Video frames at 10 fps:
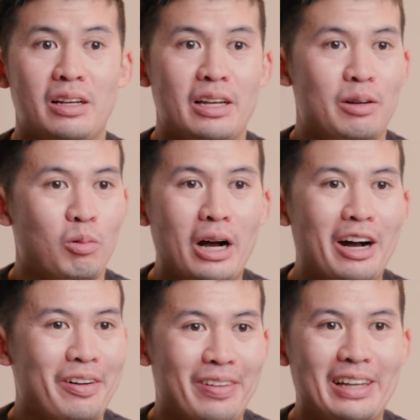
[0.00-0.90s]
and
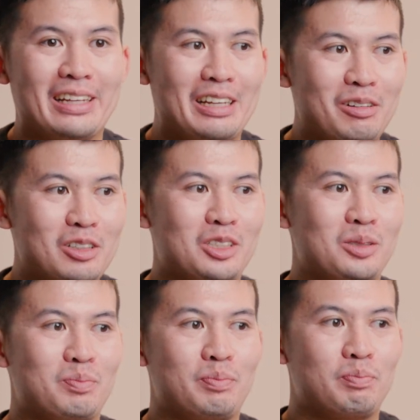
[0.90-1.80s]
wow like it
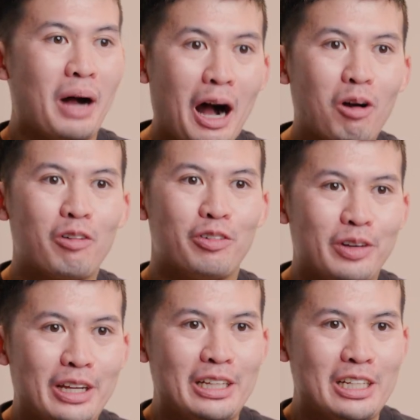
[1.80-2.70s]
was powerful
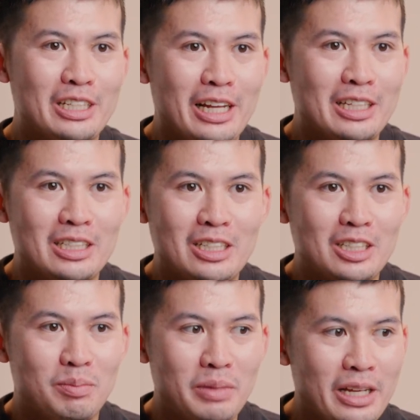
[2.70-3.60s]
getting the chance to
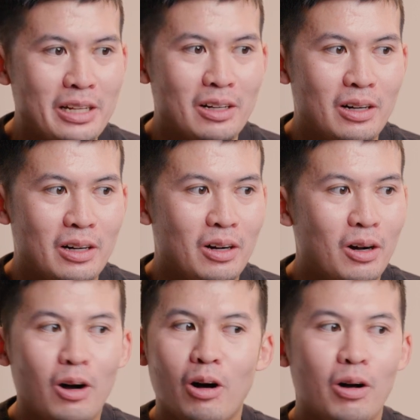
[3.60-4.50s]
just meet
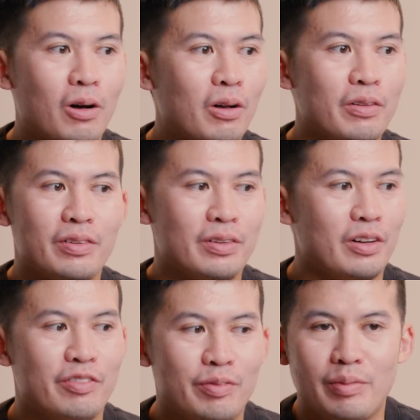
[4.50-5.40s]
all
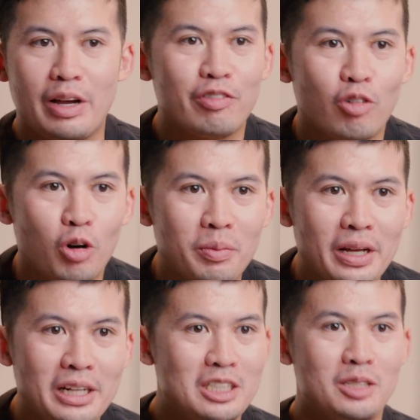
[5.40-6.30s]
of my form
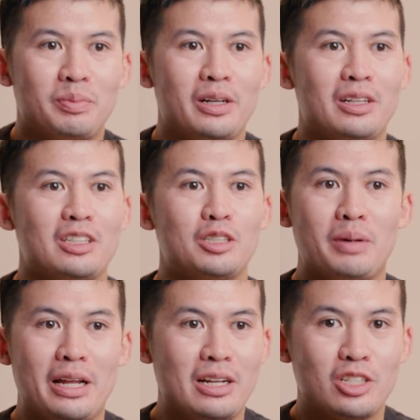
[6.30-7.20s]
mates but
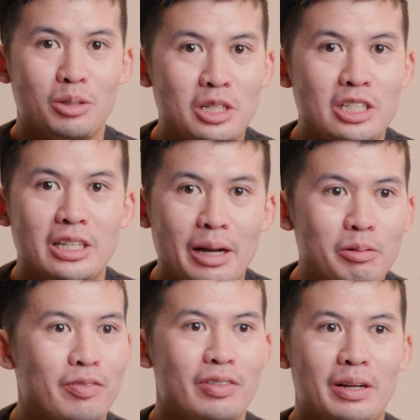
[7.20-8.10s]
spend so much time
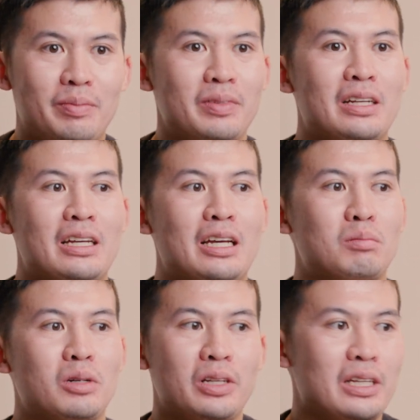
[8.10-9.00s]
with them
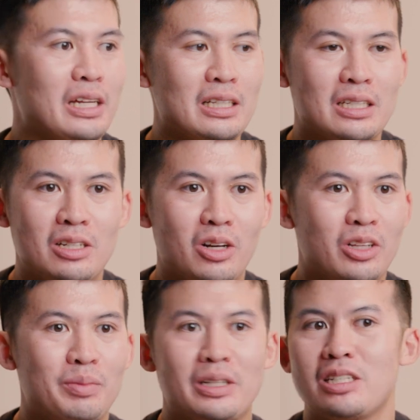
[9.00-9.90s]
and really getting to know
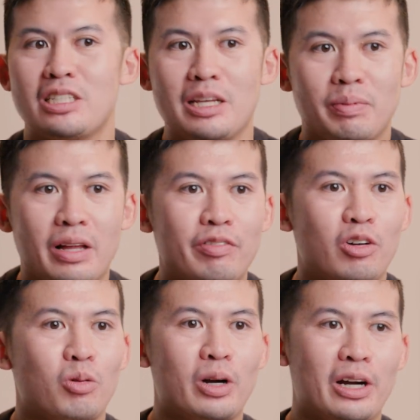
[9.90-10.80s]
them on a deep
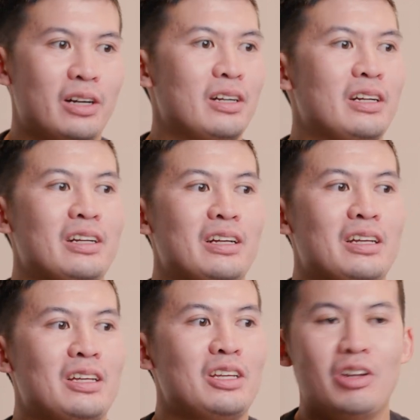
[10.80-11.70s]
level where
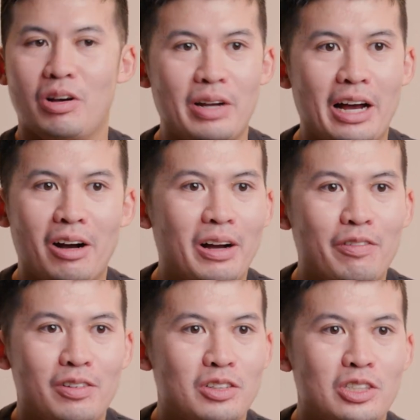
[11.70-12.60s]
you know now i
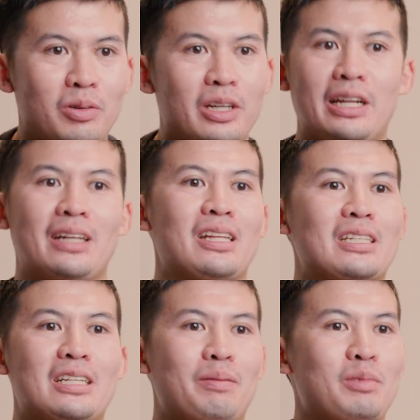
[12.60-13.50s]
feel so connected
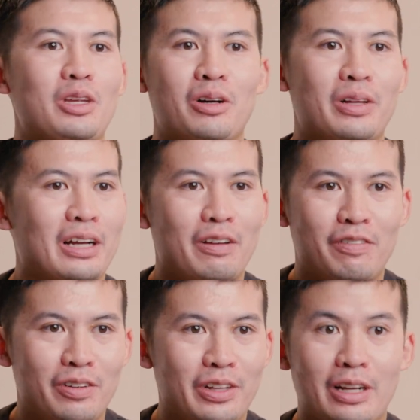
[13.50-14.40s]
to them you know like i
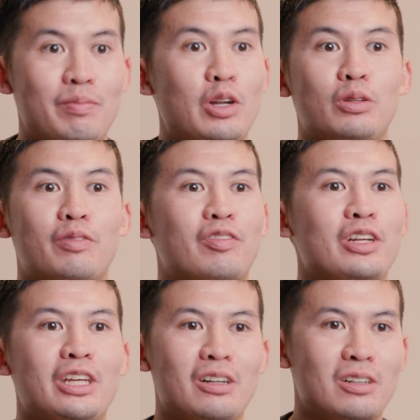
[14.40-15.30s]
feel like i've known them for
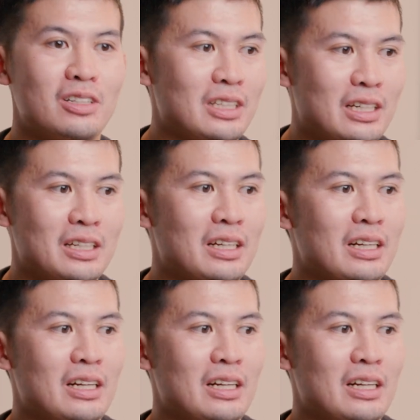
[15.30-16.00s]
years and